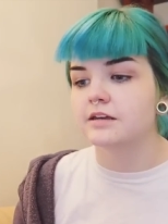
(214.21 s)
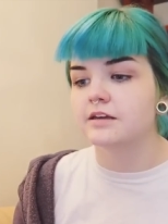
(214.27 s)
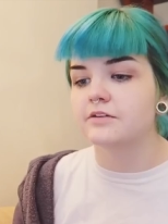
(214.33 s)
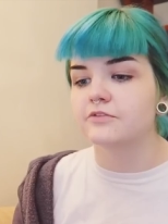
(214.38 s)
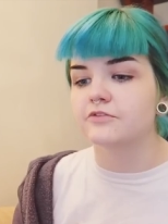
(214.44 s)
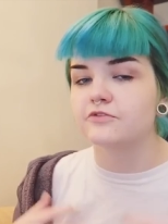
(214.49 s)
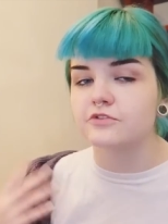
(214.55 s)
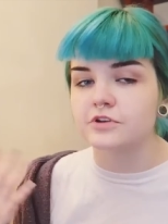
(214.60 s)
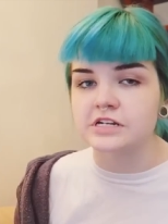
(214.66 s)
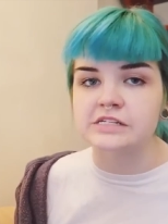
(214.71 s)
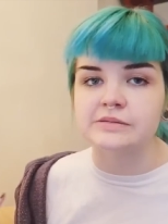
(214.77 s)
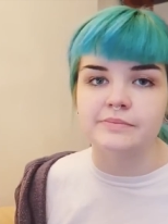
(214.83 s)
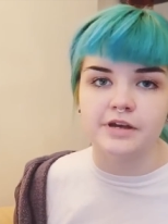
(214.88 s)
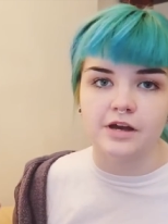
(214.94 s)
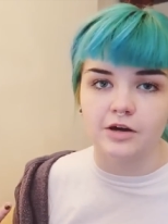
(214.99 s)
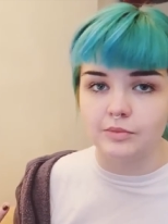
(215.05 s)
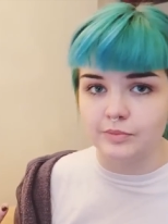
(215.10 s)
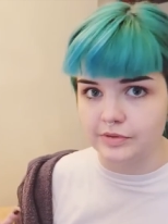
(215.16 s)
it frees
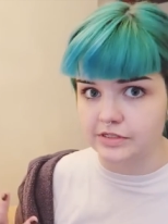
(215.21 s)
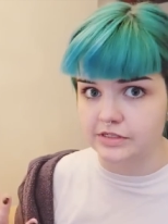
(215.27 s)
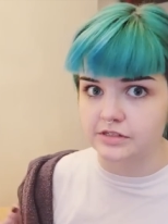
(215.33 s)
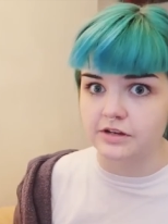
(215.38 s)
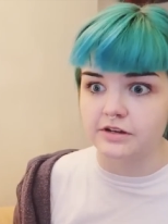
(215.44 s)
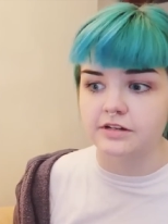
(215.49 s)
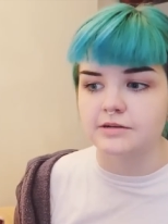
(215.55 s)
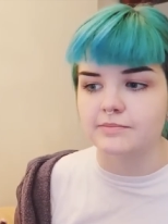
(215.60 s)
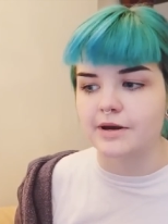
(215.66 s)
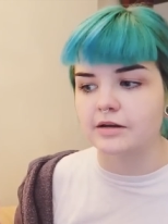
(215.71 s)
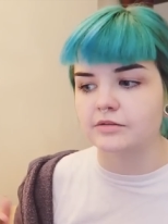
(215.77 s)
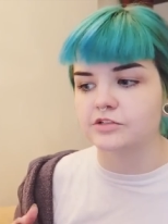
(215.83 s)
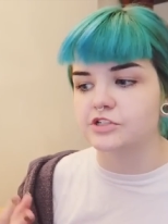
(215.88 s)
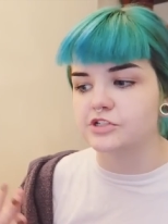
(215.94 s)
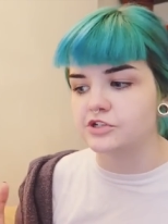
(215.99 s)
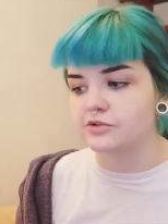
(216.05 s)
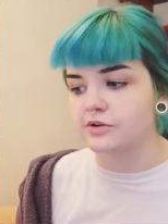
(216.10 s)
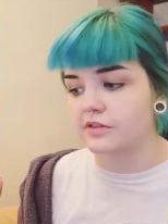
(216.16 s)
me up a certain amount
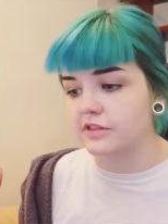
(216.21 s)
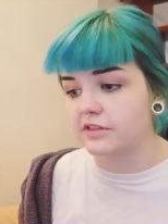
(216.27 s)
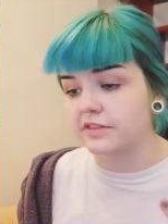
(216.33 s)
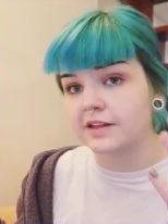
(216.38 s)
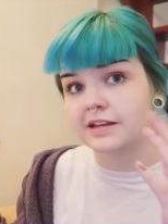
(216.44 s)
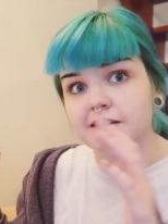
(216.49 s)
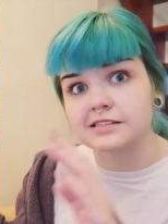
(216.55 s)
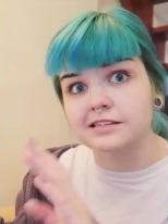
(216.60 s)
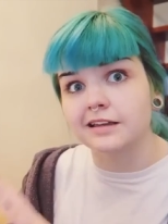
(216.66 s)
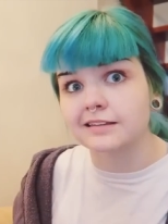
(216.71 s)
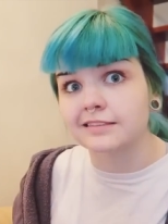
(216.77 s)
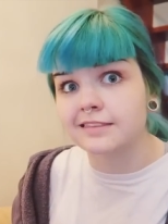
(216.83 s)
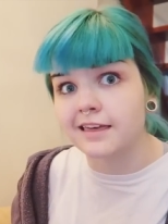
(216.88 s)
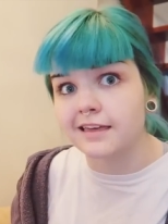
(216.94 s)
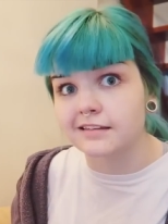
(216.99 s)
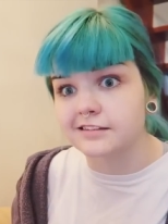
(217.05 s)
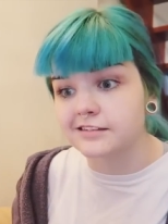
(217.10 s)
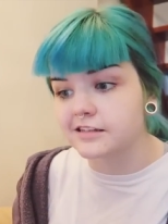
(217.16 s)
to do other things like
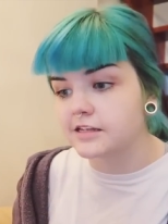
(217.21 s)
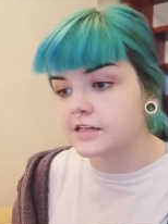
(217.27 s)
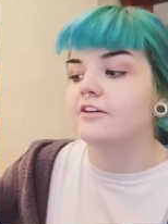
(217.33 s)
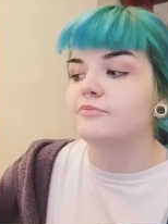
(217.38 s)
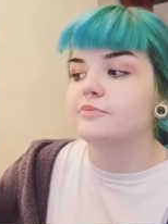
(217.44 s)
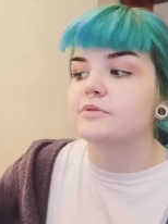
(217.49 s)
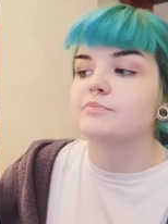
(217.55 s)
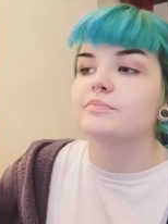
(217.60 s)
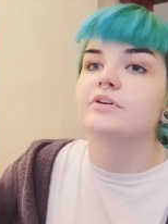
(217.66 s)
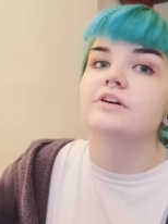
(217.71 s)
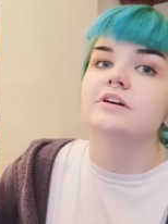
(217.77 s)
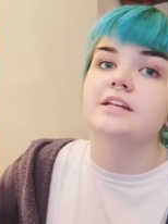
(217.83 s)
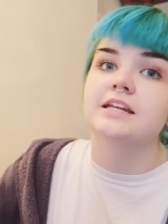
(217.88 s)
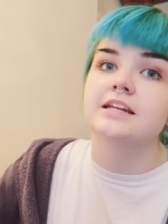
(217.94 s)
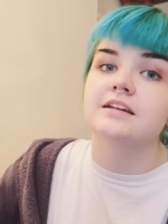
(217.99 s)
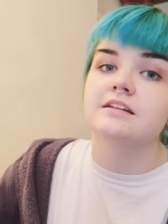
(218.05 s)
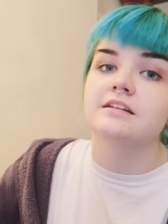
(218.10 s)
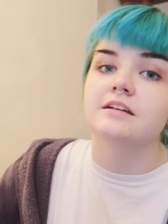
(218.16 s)
this. I've been putting
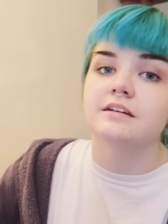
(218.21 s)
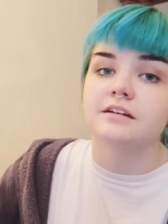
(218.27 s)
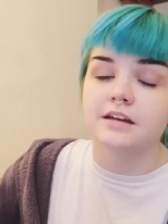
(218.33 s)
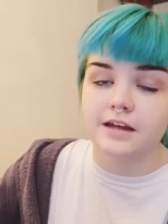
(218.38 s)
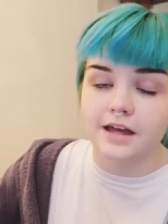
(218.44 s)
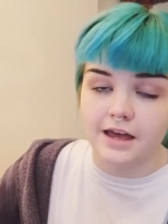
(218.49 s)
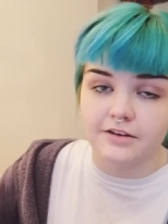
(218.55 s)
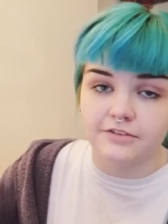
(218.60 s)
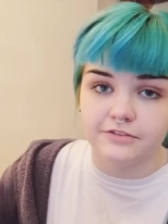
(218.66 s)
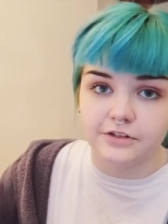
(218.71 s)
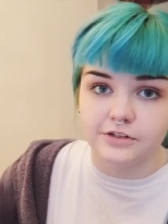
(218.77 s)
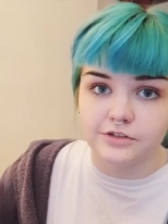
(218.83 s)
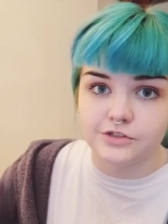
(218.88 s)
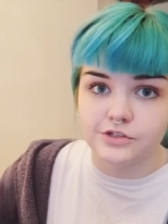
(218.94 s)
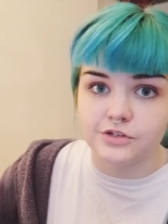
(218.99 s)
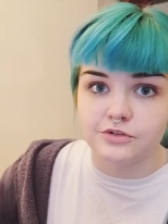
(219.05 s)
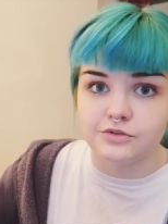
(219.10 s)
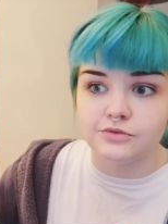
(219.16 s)
in
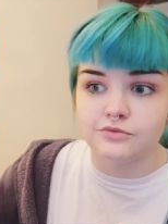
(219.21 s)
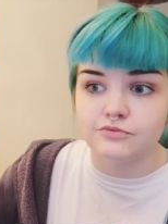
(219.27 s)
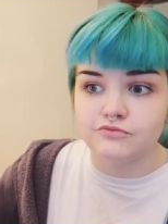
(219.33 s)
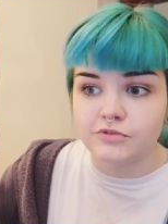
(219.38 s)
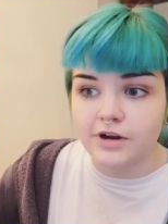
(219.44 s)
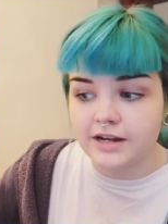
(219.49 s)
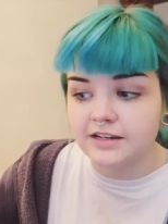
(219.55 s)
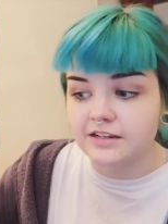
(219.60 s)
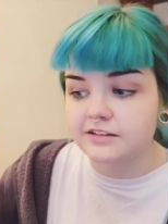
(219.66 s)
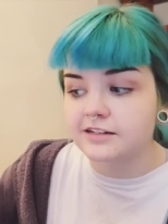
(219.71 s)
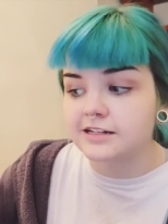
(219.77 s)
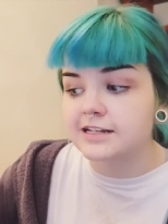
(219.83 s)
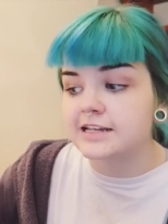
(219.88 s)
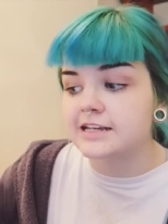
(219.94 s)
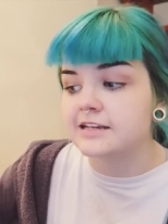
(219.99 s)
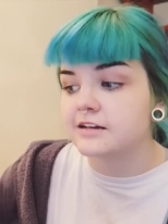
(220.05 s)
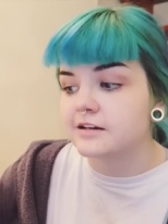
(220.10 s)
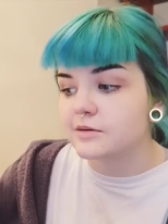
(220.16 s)
effort to
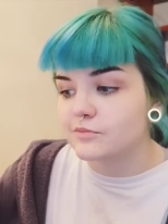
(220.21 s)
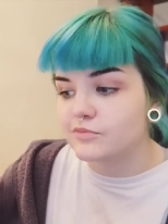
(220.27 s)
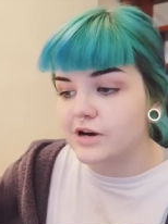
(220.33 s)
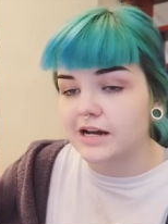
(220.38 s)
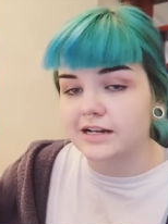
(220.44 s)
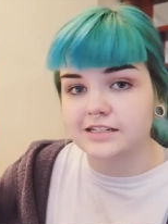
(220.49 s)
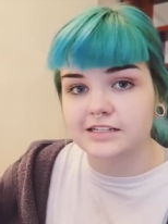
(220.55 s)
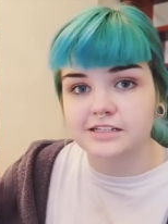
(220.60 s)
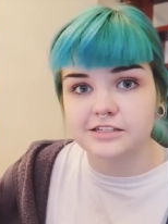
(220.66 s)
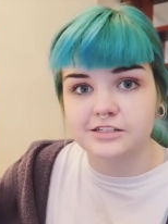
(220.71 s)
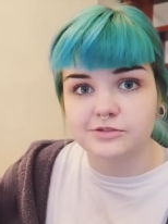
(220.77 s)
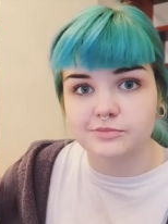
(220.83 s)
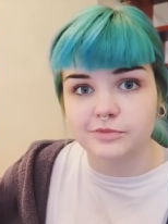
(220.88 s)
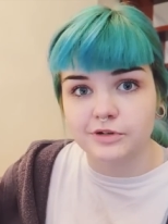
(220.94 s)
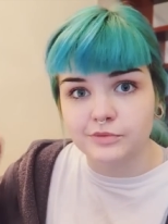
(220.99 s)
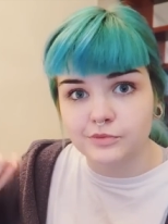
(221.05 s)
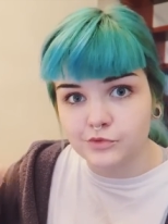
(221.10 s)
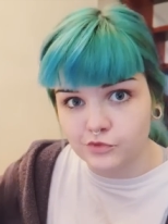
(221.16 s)
regularly practice
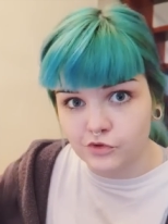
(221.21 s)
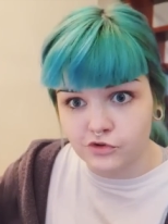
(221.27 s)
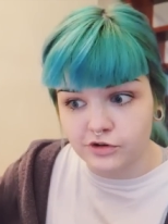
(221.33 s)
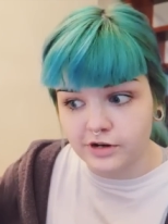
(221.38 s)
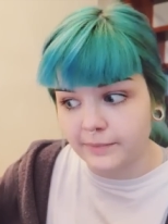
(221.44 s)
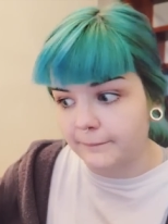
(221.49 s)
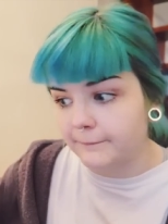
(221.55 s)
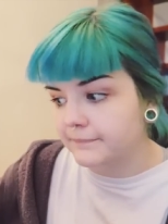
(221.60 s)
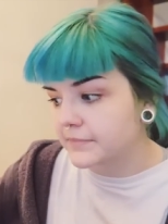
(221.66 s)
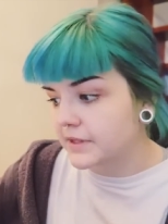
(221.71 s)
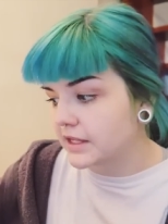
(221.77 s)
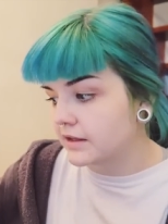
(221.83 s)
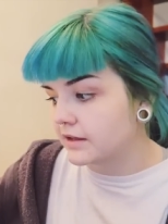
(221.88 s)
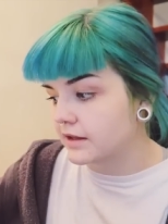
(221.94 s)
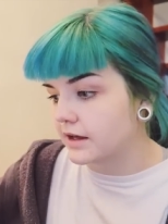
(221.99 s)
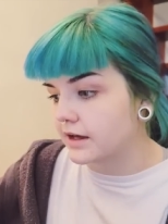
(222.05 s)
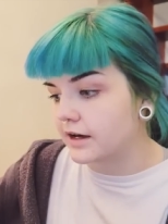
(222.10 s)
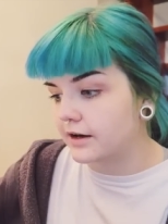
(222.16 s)
my drawing
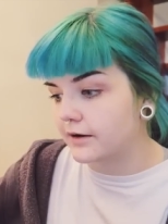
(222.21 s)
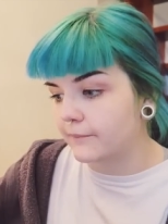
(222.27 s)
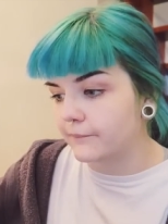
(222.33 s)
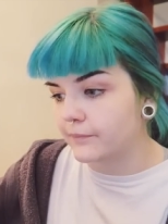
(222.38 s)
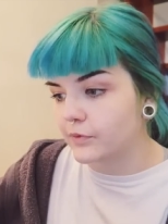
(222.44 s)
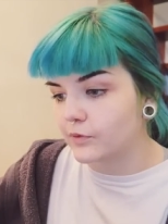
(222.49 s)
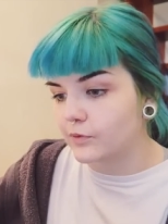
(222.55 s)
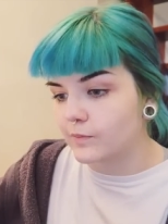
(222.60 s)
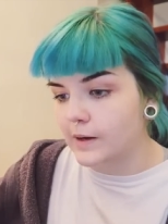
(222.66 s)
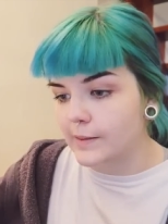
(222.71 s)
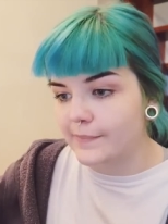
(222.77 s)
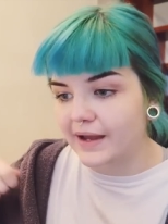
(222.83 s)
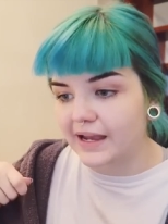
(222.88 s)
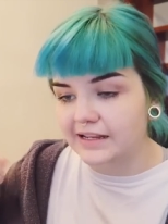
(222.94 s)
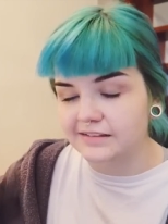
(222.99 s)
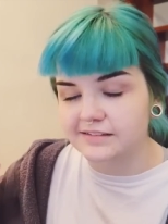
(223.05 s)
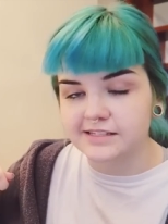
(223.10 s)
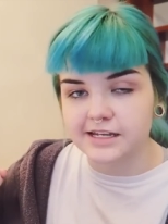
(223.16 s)
um, my
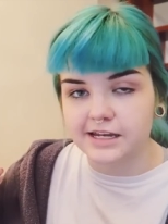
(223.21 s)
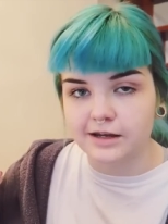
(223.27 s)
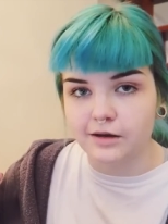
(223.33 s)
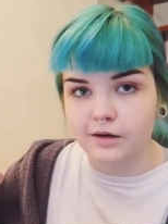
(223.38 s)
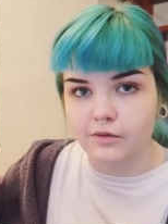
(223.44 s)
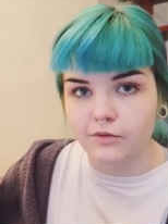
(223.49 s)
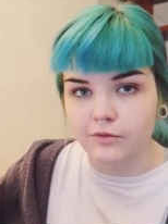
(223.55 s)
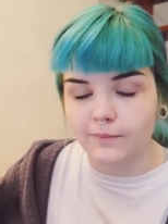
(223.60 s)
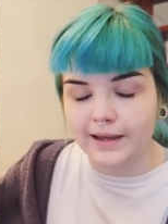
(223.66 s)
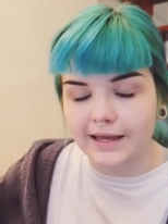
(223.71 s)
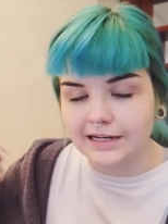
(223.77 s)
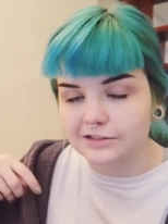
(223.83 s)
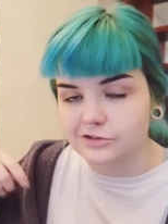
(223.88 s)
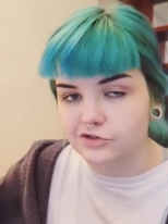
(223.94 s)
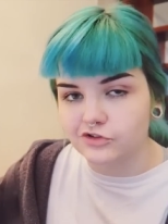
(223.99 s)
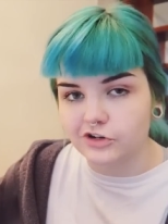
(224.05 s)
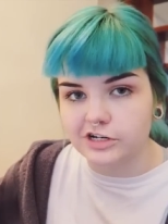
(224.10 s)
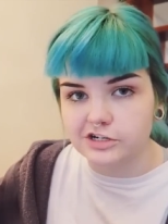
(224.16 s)
painting, my
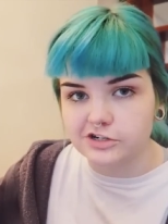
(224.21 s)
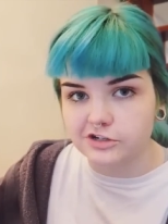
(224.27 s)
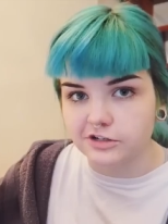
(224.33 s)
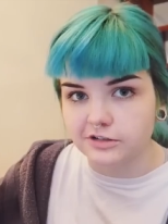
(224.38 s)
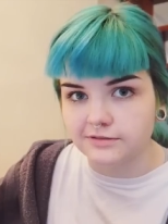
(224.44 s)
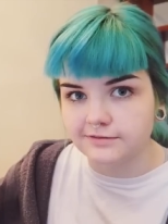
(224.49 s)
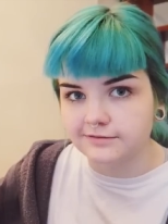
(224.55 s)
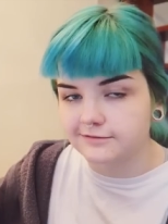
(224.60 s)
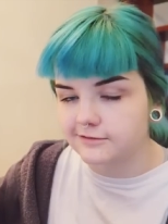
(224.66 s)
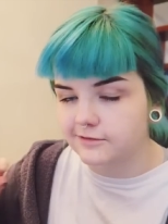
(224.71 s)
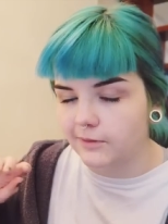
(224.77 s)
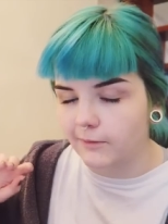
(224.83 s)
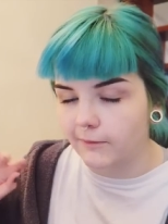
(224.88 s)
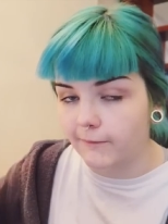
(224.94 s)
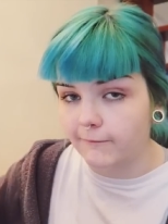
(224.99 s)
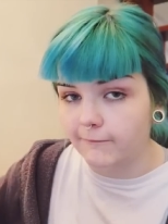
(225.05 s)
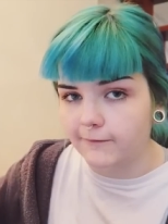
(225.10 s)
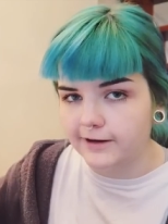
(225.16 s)
illustration,
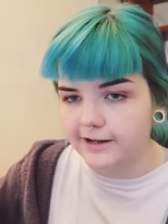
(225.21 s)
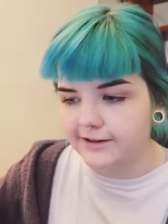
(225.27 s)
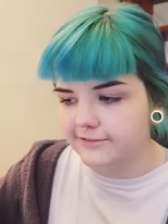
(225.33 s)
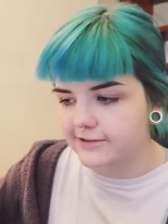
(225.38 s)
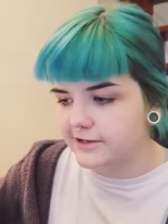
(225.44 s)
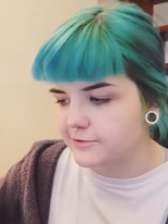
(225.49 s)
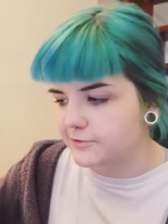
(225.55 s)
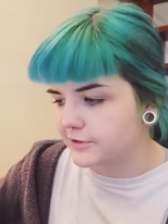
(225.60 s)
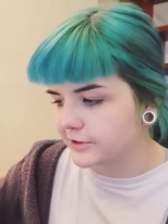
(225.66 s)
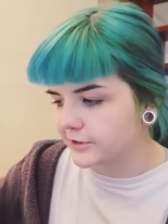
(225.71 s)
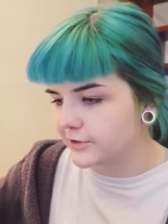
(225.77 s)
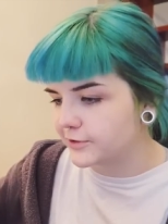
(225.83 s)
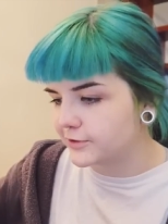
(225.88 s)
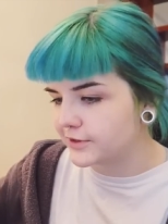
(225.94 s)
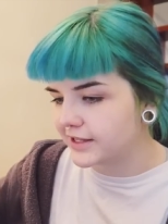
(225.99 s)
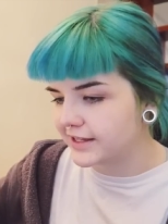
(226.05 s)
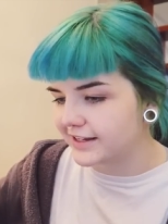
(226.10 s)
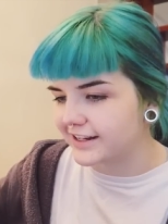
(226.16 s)
whatever you want to
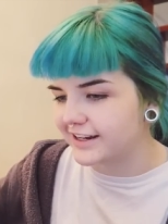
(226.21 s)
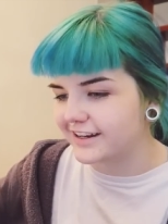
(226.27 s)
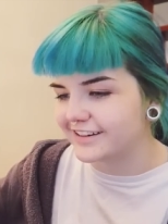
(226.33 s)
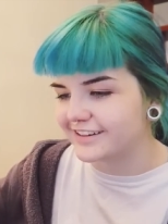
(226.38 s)
call it,